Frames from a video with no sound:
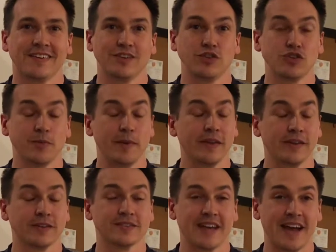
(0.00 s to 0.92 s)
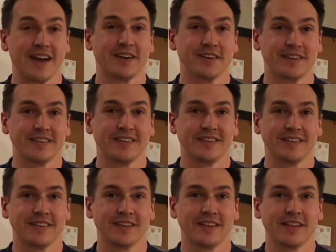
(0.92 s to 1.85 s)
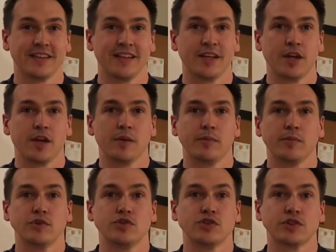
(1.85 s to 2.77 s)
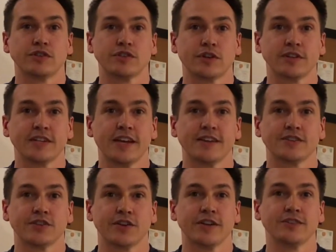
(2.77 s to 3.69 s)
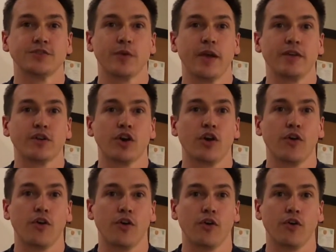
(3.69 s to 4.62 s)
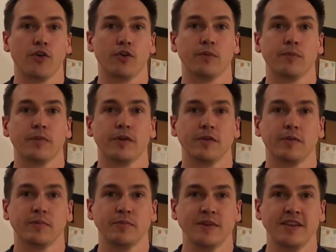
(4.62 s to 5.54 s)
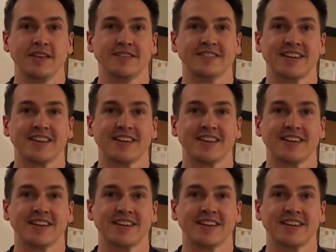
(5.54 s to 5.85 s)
You should be a little tired. You should start to enter into a calm peace